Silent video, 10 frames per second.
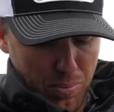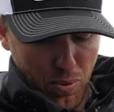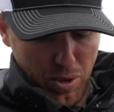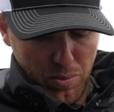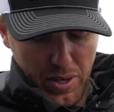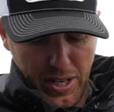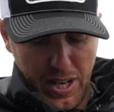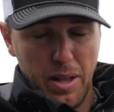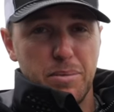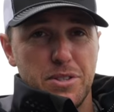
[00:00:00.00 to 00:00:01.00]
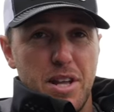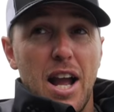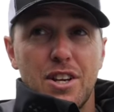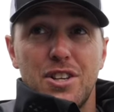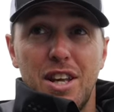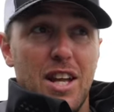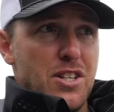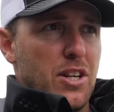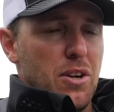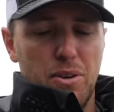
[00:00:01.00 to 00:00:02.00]
important when it comes to actually
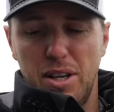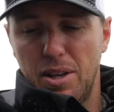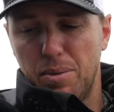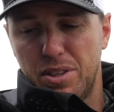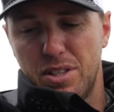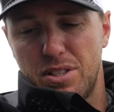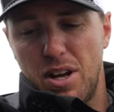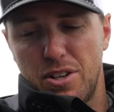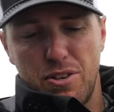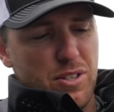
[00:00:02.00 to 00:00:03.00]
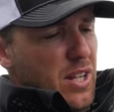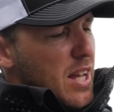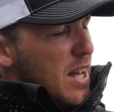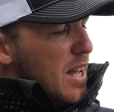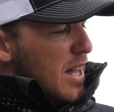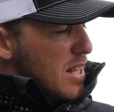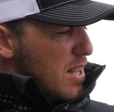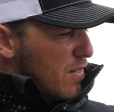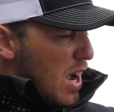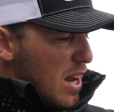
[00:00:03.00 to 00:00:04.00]
catching kokanee with these Dodgers, is
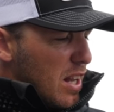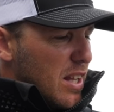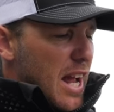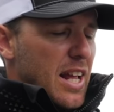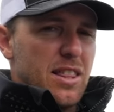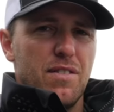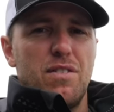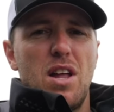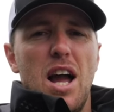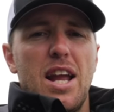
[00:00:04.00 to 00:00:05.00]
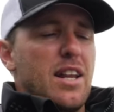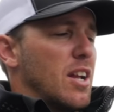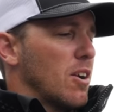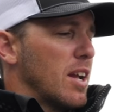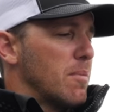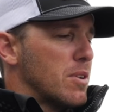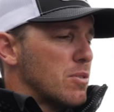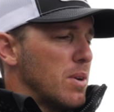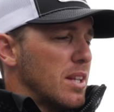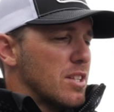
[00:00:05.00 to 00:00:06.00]
I've got a length of line here in
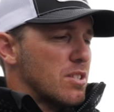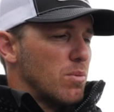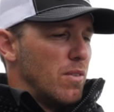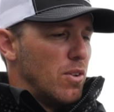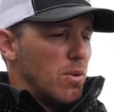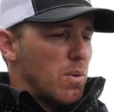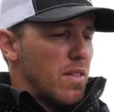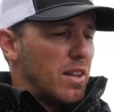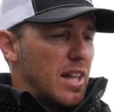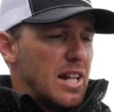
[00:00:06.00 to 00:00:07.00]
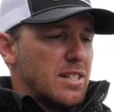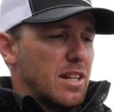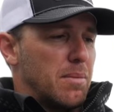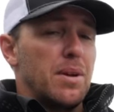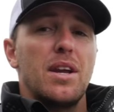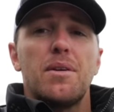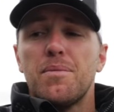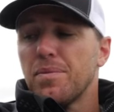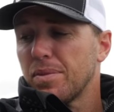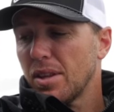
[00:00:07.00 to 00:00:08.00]
between the swivel and where the lead's gonna be
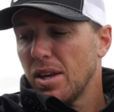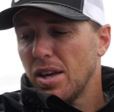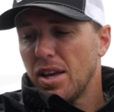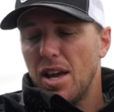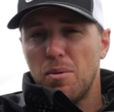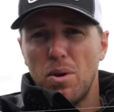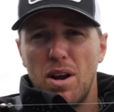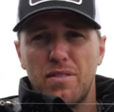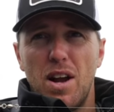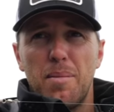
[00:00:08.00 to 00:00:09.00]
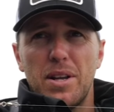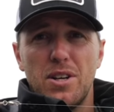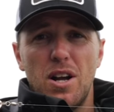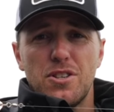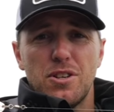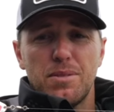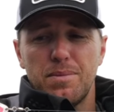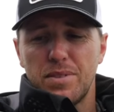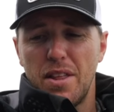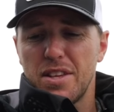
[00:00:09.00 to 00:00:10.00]
and where I've got my Dodger.
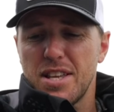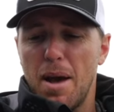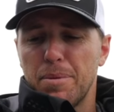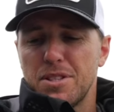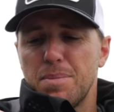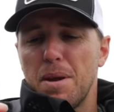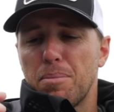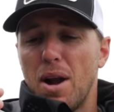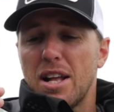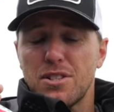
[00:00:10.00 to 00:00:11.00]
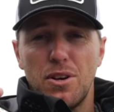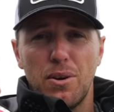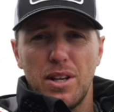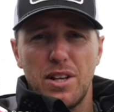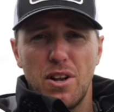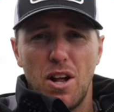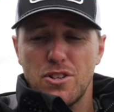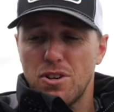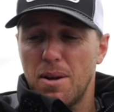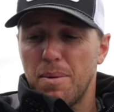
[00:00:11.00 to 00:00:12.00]
Now this happens to be a Brad's Kokanee
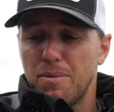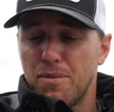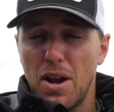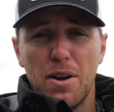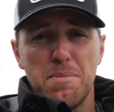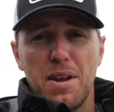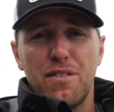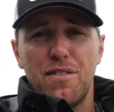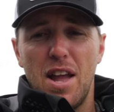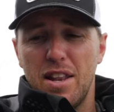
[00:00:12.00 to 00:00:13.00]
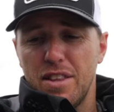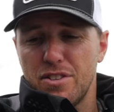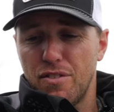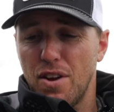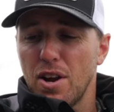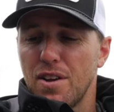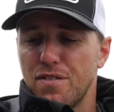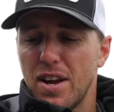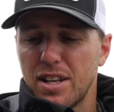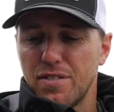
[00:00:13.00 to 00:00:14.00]
Dodger. I'm a very big fan of these, a very
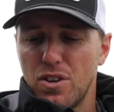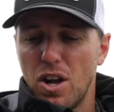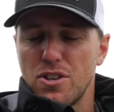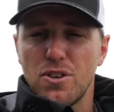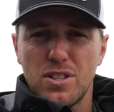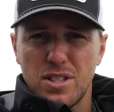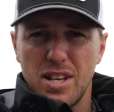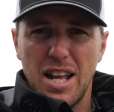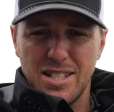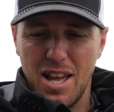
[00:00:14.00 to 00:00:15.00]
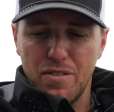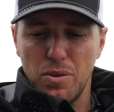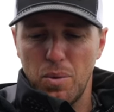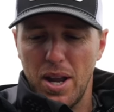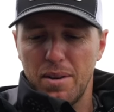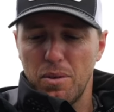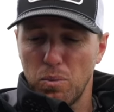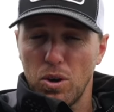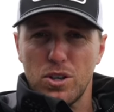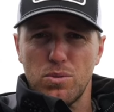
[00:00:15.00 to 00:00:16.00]
effective Dodger. It's a nice heavy weight,
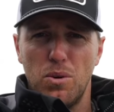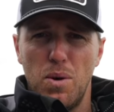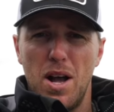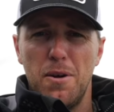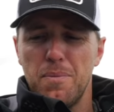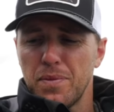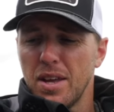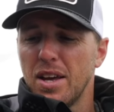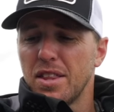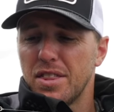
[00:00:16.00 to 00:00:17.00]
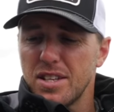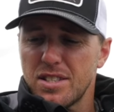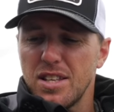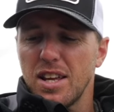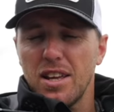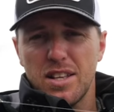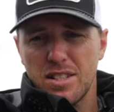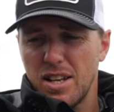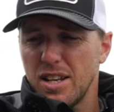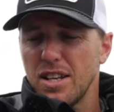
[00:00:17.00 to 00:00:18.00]
works real well. This thing is
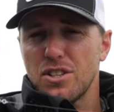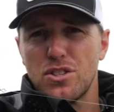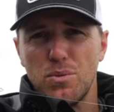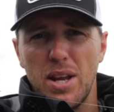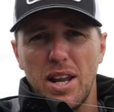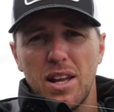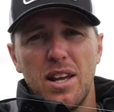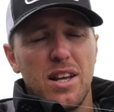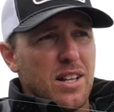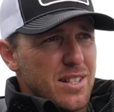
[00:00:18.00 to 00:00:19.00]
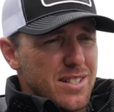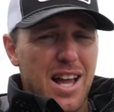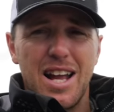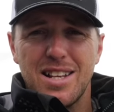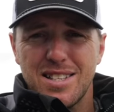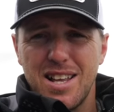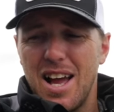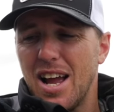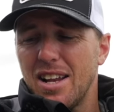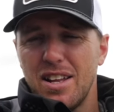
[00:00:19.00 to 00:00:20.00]
gonna need to swing side to
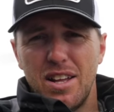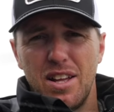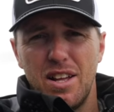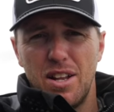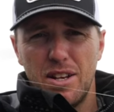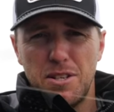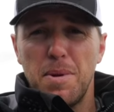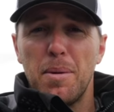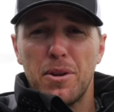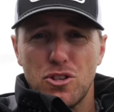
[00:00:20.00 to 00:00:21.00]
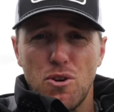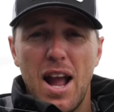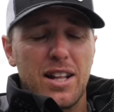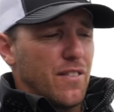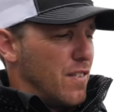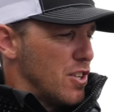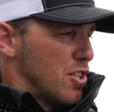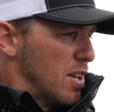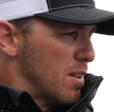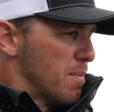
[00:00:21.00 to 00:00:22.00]
side to be able to track the
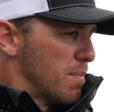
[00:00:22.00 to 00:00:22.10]
fish in.